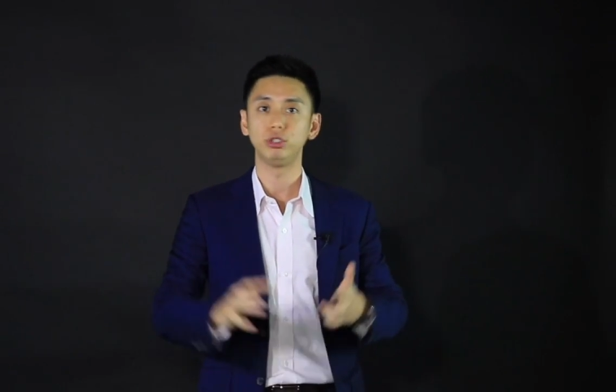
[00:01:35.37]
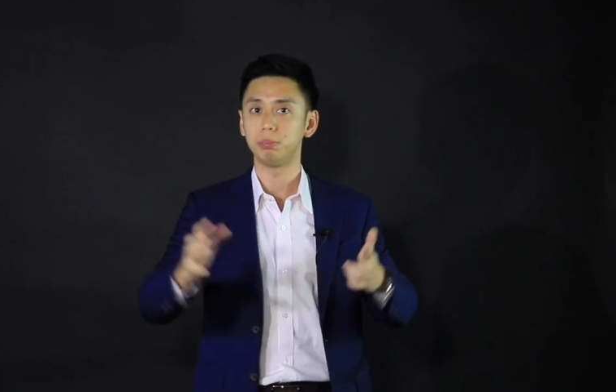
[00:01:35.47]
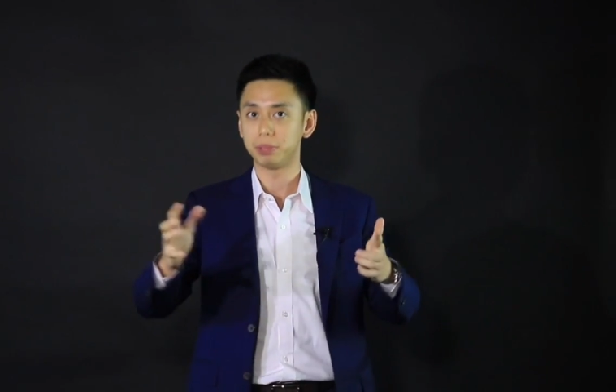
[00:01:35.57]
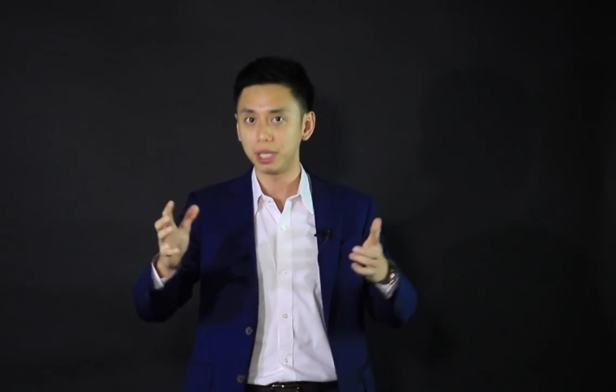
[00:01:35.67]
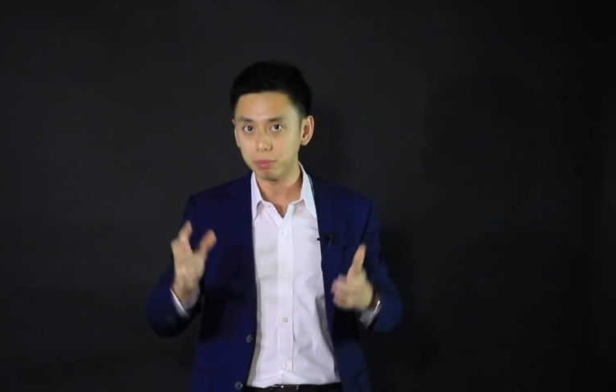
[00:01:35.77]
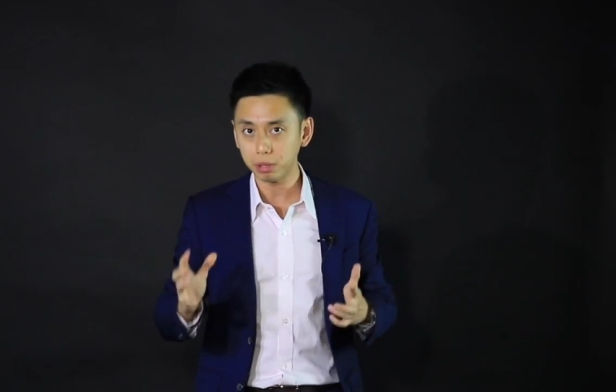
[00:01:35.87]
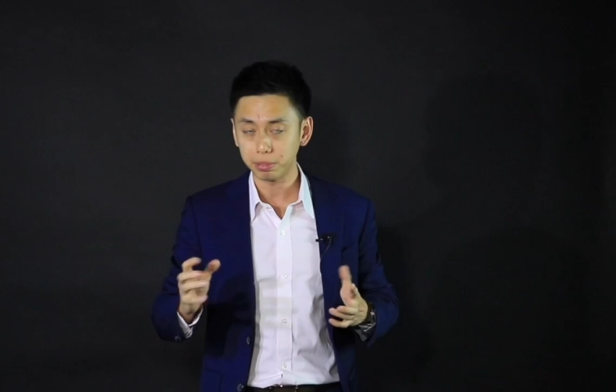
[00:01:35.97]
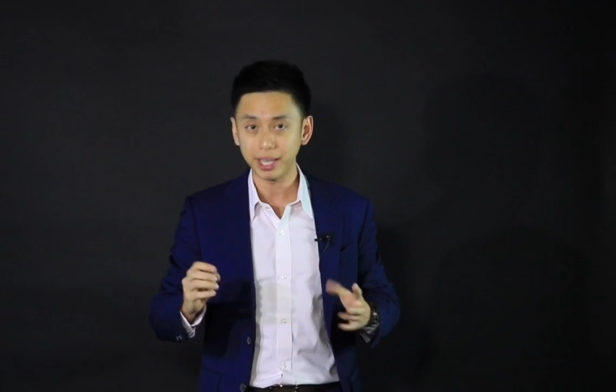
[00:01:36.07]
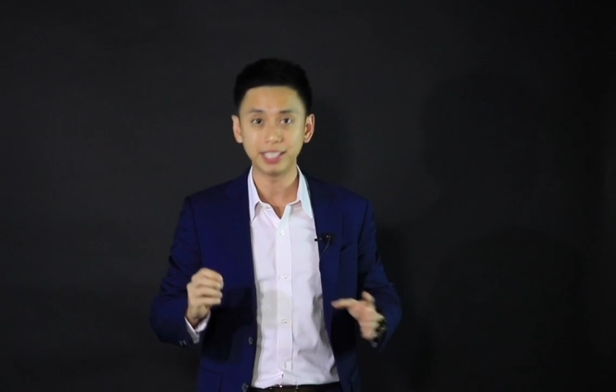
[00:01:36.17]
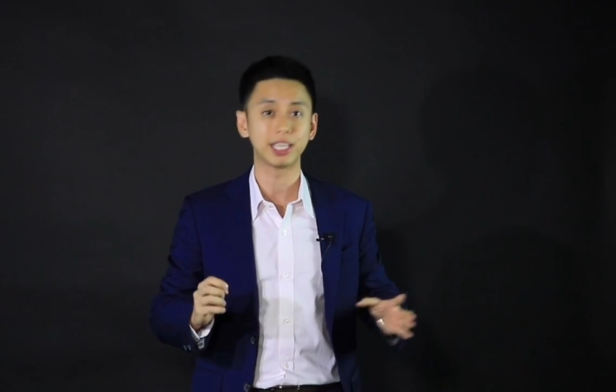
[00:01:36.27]
you need people in
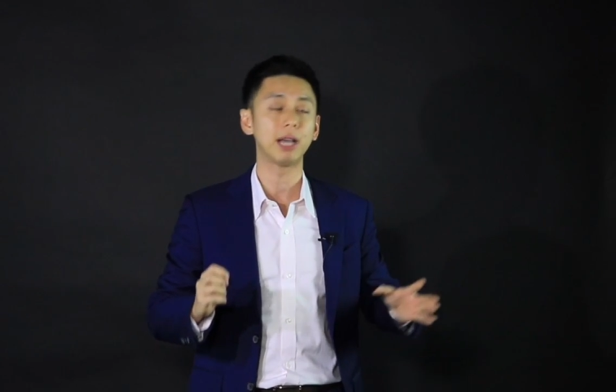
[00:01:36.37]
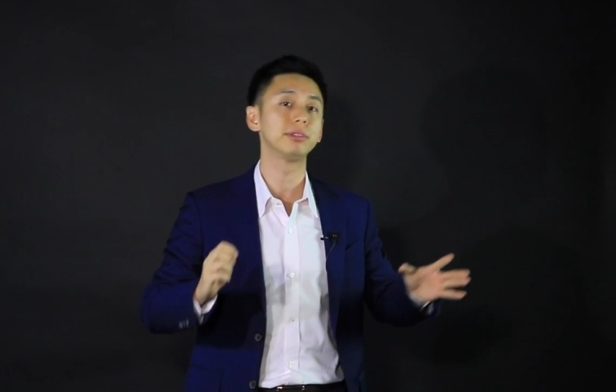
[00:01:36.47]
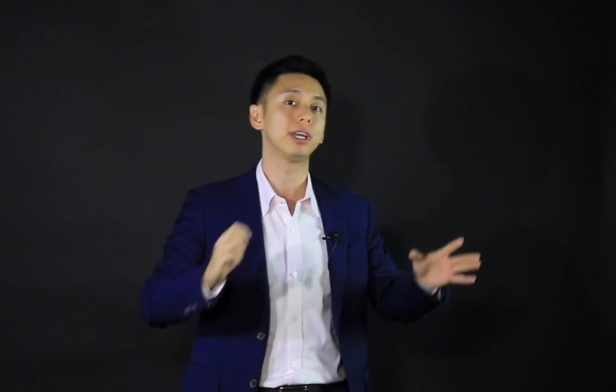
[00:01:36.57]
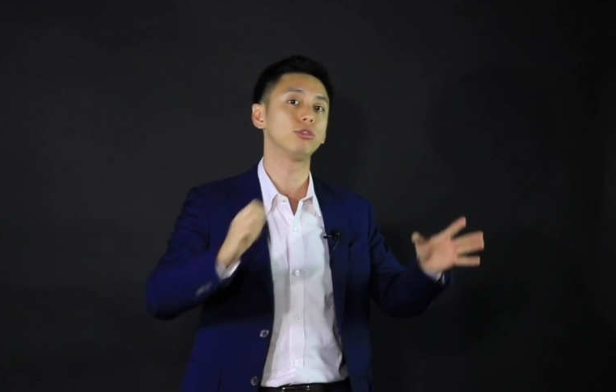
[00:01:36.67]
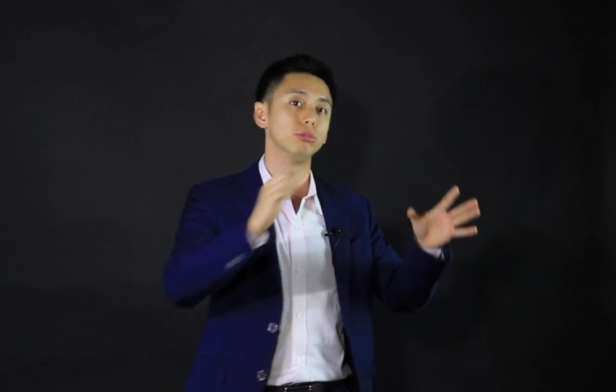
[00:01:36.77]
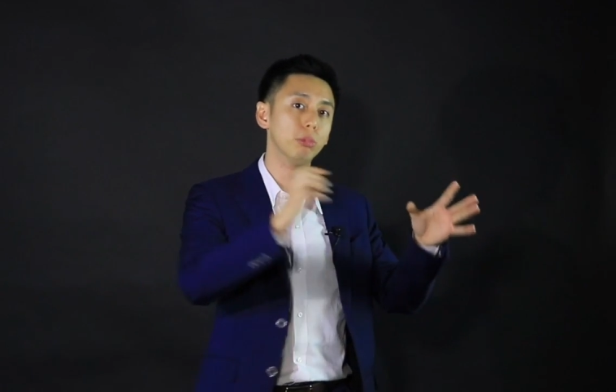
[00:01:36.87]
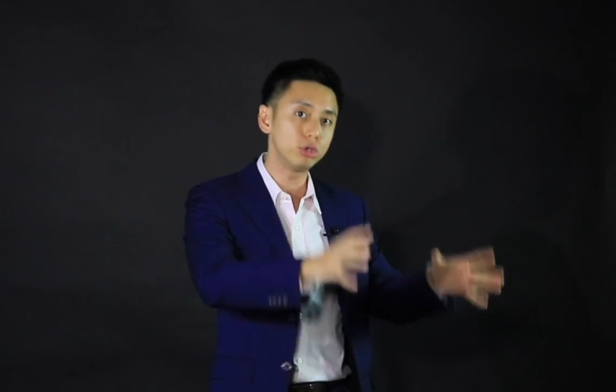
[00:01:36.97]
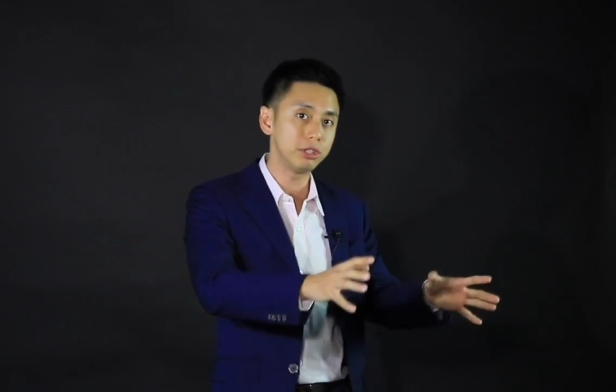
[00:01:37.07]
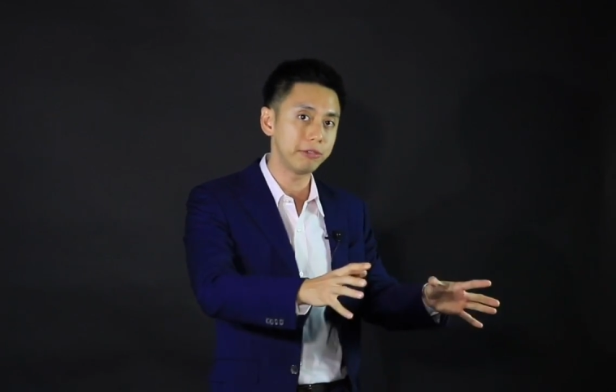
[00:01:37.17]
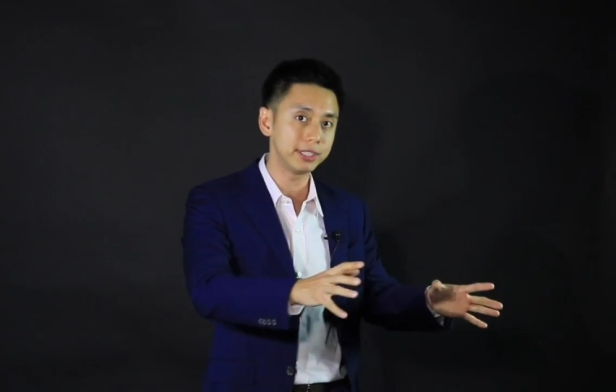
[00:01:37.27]
place. It comes down to
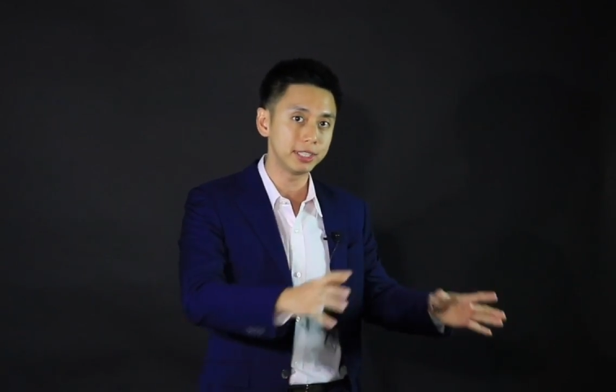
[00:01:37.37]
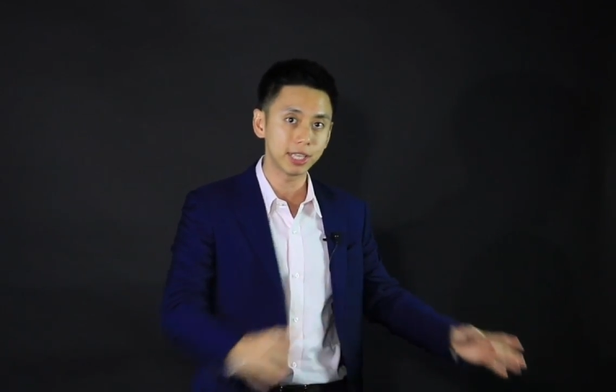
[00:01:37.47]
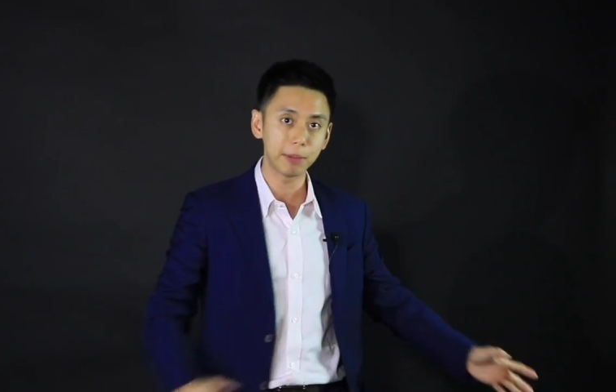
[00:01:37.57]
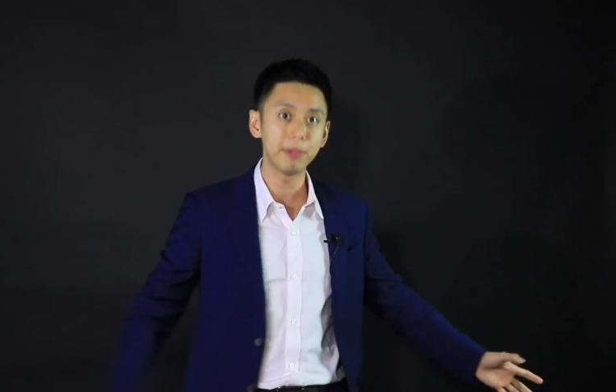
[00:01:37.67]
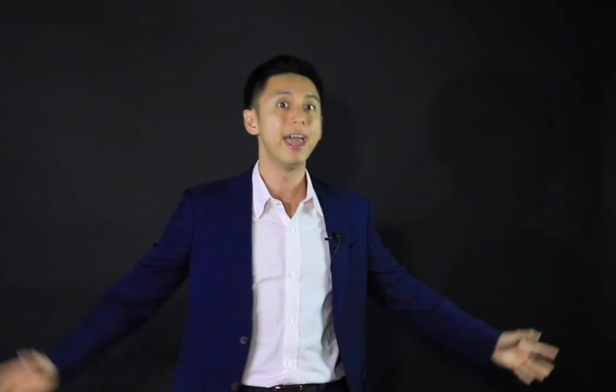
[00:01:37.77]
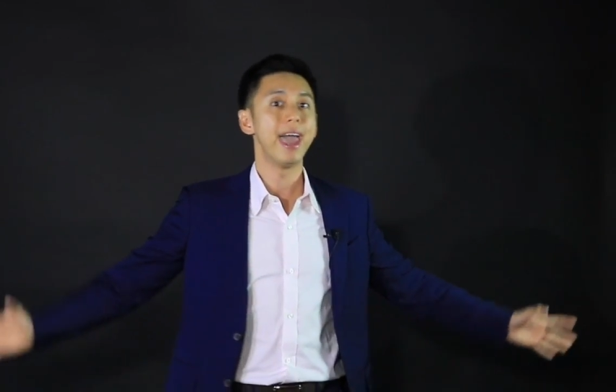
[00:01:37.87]
motivating them